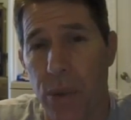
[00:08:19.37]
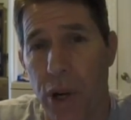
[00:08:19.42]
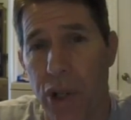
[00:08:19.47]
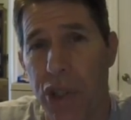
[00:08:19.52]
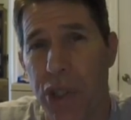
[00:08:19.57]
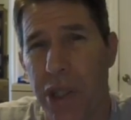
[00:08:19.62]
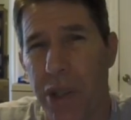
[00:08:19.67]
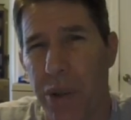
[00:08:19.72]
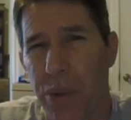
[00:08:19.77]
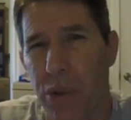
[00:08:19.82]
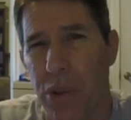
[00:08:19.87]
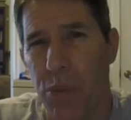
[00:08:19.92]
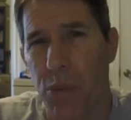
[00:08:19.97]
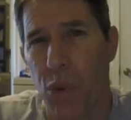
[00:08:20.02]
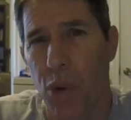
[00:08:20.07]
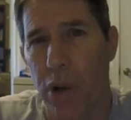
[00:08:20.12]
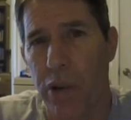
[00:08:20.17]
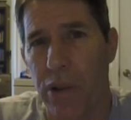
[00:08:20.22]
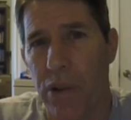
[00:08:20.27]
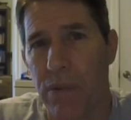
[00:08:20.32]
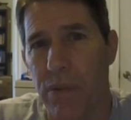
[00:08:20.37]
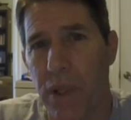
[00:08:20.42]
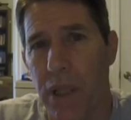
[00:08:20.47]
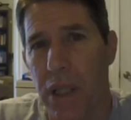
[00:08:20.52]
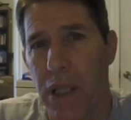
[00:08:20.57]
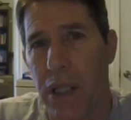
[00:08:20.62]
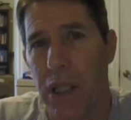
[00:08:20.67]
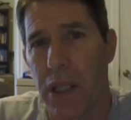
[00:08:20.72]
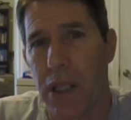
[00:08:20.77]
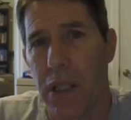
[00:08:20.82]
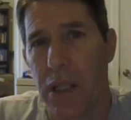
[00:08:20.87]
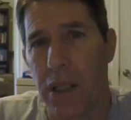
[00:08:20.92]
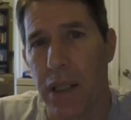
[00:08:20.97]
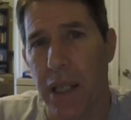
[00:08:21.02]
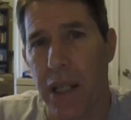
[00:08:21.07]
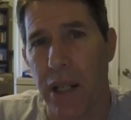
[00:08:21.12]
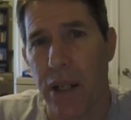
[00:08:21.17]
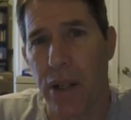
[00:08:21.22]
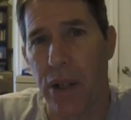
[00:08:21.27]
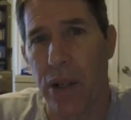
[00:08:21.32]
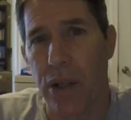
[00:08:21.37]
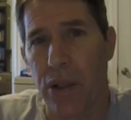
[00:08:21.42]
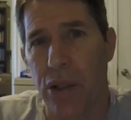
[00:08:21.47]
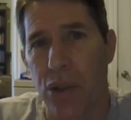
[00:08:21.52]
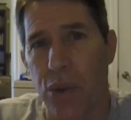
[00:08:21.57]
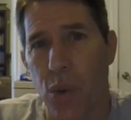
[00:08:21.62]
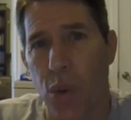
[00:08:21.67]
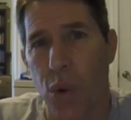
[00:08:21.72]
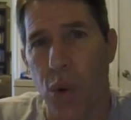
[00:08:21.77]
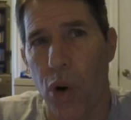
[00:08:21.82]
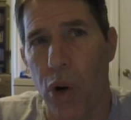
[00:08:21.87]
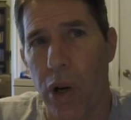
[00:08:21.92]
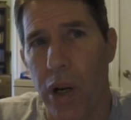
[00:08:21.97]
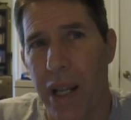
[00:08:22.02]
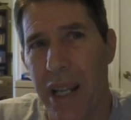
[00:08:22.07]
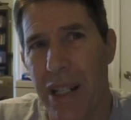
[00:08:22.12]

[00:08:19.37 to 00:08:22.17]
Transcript: Rushdoony was more geared toward,